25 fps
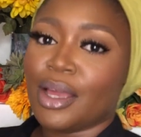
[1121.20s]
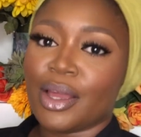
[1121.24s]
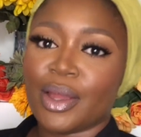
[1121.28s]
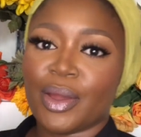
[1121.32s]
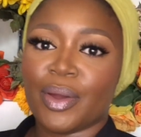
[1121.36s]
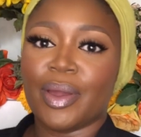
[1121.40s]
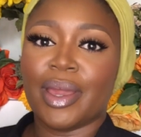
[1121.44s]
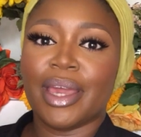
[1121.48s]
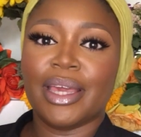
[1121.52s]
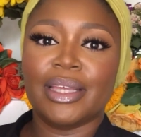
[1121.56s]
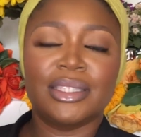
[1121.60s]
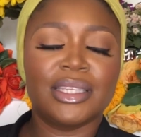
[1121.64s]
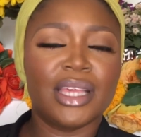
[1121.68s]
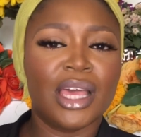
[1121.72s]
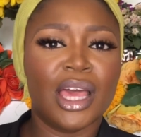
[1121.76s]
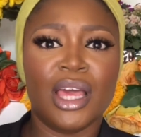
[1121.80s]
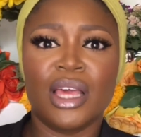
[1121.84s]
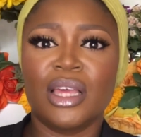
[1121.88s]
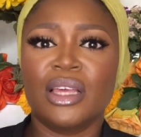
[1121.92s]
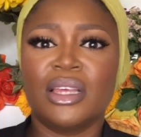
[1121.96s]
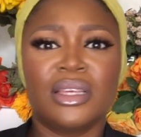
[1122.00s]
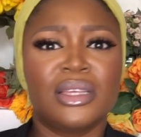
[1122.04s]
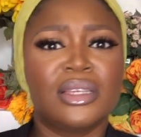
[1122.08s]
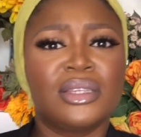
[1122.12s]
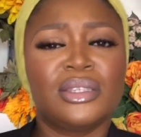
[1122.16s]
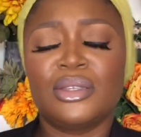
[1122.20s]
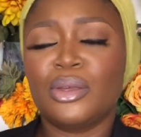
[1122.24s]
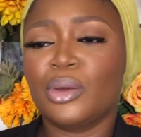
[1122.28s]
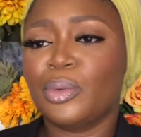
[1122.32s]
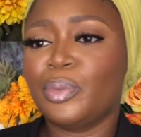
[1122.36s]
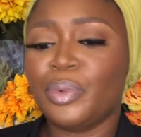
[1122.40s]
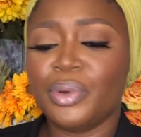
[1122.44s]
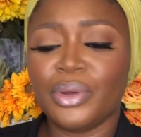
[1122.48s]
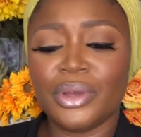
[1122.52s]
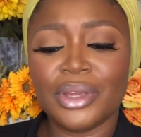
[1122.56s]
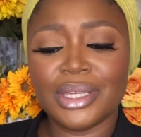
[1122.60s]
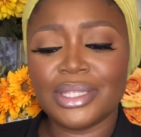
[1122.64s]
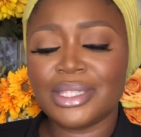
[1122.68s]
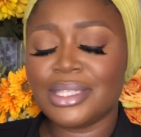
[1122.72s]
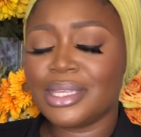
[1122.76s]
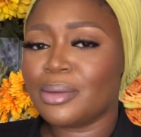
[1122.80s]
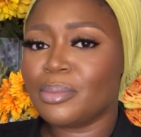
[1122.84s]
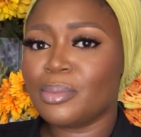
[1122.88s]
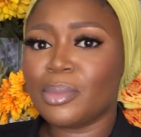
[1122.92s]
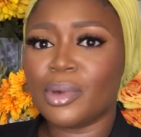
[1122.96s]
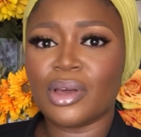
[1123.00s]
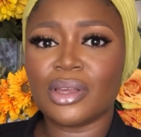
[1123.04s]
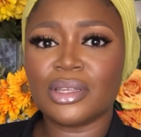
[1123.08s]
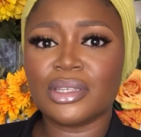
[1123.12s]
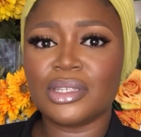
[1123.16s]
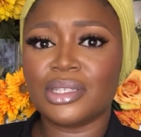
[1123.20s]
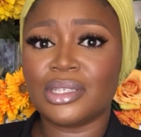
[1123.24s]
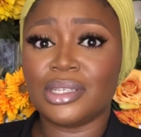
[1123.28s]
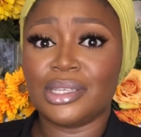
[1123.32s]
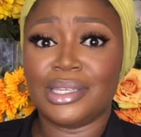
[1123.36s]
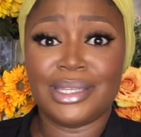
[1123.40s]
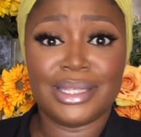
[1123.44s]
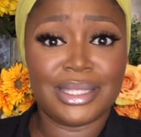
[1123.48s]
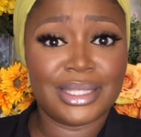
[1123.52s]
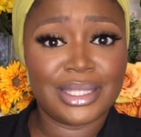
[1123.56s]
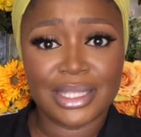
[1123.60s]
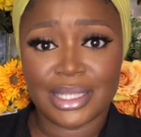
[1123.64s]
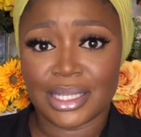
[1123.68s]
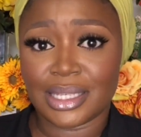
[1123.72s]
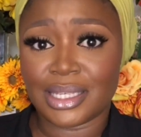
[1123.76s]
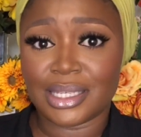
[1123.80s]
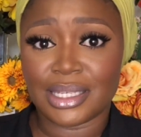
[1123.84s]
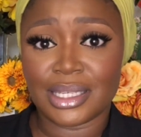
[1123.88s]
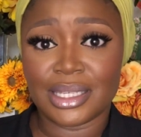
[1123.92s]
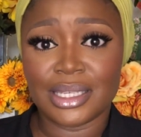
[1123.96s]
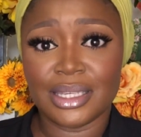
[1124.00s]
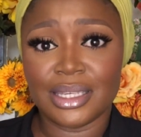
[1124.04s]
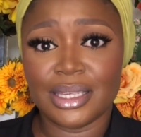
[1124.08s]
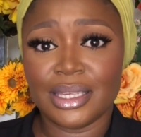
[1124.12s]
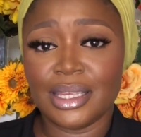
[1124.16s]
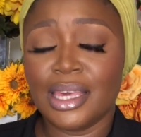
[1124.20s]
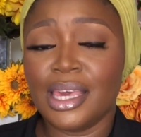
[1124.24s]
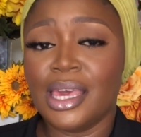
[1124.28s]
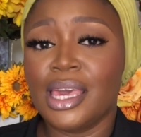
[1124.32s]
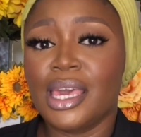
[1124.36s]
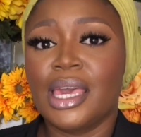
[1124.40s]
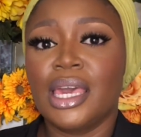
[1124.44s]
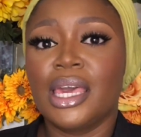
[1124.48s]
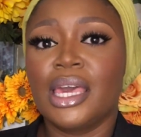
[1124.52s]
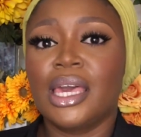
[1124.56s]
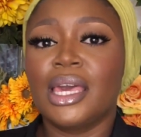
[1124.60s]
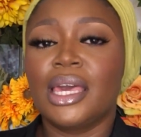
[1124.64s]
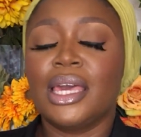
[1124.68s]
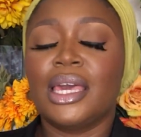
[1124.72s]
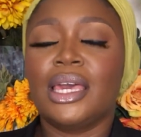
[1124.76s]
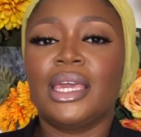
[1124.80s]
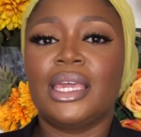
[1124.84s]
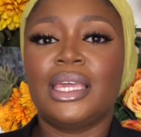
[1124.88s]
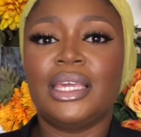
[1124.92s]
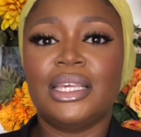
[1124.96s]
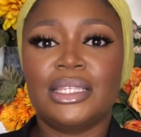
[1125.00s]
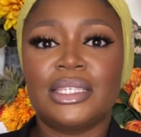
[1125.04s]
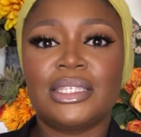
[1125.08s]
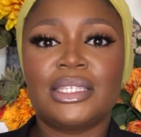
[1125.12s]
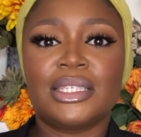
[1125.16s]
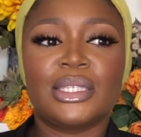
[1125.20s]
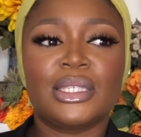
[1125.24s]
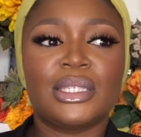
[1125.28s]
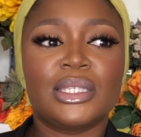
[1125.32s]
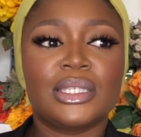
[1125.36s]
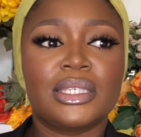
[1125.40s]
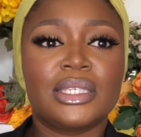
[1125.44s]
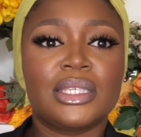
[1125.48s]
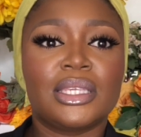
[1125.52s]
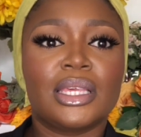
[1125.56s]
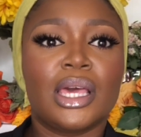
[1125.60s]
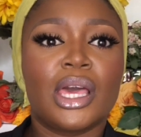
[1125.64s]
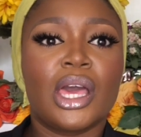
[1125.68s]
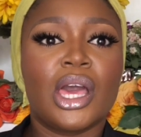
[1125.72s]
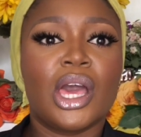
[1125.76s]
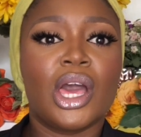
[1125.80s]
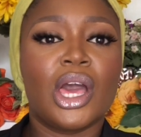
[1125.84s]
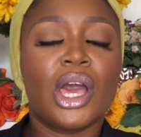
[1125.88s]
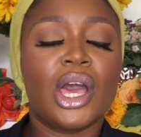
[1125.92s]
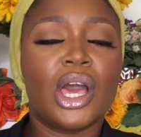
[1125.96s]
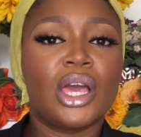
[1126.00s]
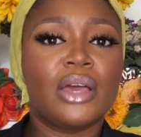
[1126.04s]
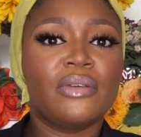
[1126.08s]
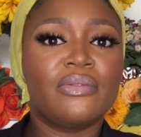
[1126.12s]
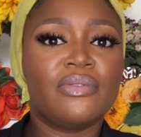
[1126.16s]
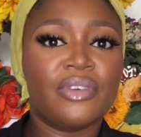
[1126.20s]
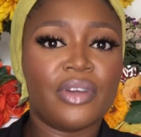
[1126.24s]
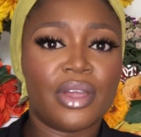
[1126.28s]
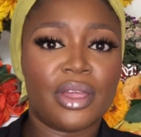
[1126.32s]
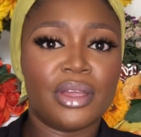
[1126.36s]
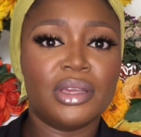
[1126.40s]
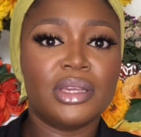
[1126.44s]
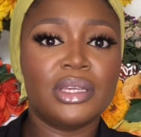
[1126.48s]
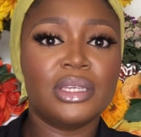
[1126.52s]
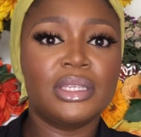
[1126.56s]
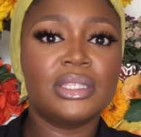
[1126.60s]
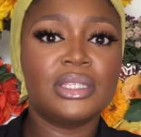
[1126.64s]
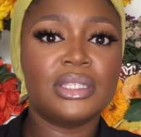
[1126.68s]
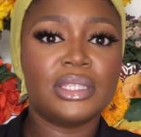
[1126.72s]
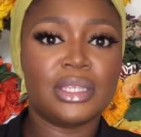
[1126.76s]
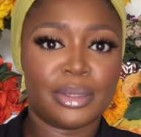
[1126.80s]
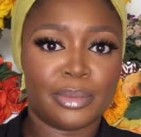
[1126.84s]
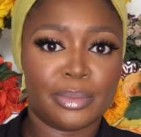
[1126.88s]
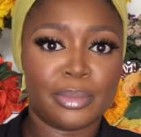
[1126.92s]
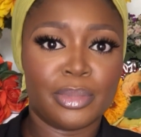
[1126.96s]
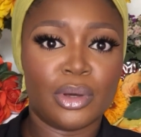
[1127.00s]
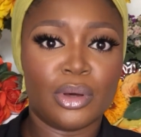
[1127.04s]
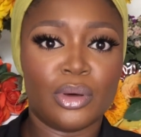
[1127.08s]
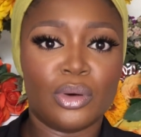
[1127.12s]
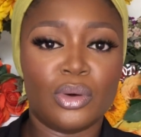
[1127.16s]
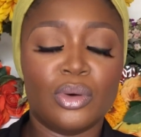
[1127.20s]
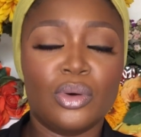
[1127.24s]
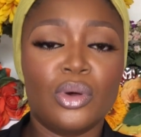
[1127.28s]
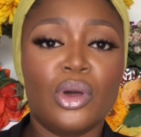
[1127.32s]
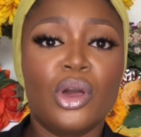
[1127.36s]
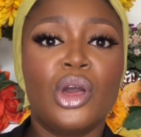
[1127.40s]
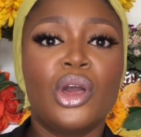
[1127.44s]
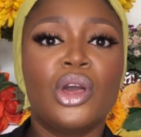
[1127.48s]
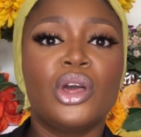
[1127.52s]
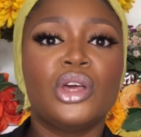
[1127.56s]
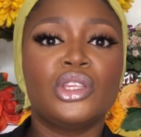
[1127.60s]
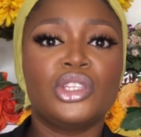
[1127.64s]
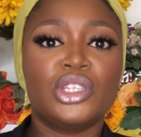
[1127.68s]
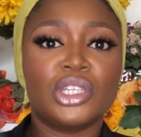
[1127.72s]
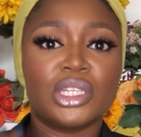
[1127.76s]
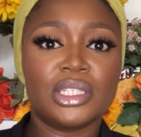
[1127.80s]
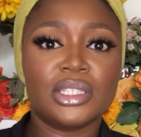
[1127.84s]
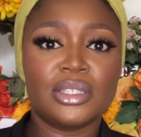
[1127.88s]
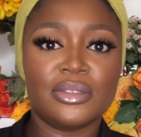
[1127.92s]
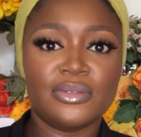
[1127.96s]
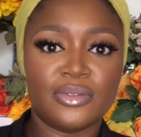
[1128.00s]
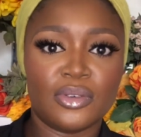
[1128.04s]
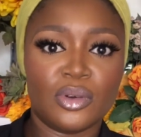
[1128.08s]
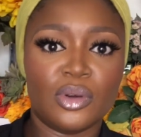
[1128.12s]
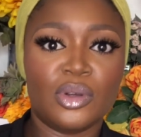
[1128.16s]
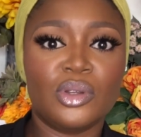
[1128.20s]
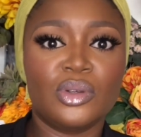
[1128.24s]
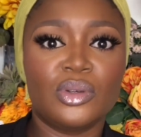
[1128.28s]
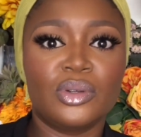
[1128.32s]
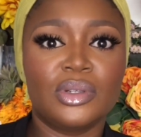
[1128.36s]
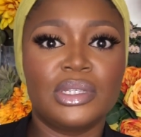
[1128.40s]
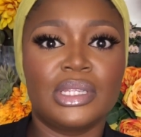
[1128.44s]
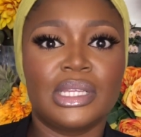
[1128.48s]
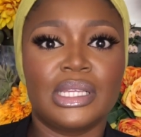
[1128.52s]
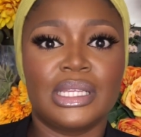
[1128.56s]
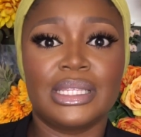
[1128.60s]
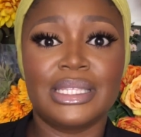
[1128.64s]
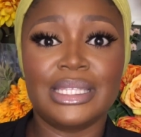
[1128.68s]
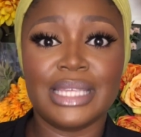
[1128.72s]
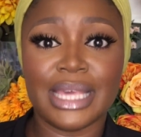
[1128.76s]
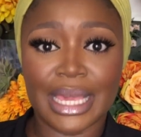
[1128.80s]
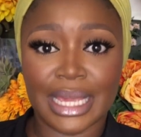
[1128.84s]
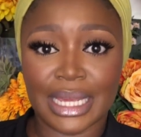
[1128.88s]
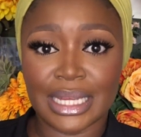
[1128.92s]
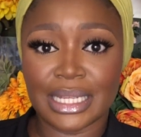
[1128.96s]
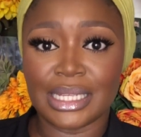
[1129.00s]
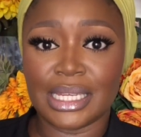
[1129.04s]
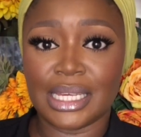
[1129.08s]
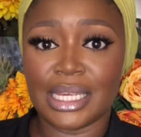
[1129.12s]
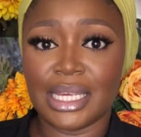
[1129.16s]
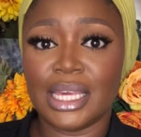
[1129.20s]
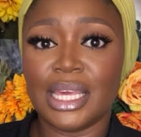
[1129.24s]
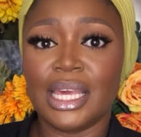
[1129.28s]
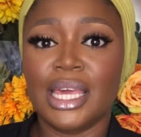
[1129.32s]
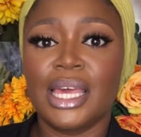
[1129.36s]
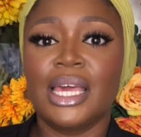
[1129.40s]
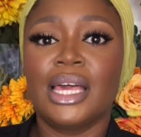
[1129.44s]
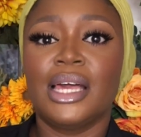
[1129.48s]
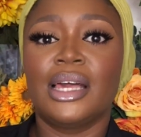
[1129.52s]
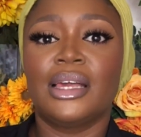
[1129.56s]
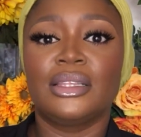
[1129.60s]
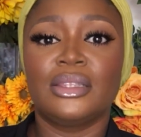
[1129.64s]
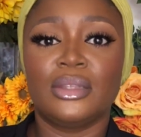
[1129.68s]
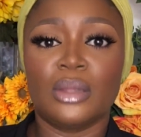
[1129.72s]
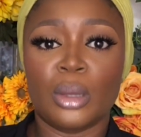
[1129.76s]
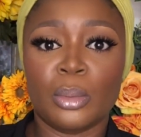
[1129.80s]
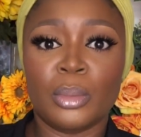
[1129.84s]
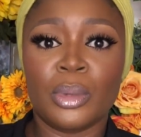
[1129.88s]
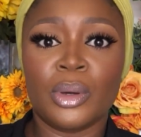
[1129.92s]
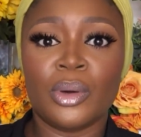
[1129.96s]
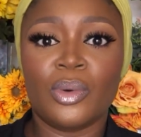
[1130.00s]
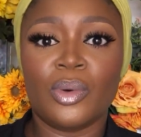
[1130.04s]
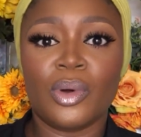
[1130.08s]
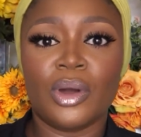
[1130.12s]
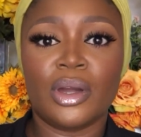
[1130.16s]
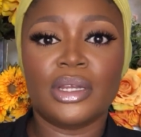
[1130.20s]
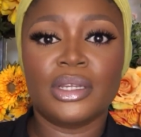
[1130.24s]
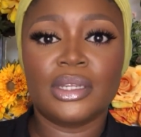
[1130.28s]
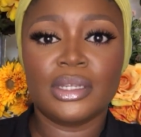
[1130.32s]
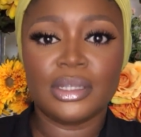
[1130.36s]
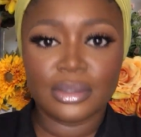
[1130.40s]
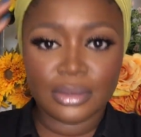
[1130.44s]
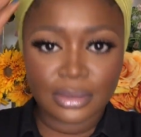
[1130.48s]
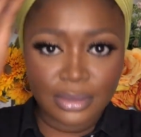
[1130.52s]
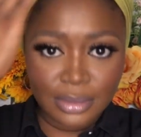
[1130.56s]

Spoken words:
Alright, so pretty much easy. It's very simple. Just follow the technique. Number one,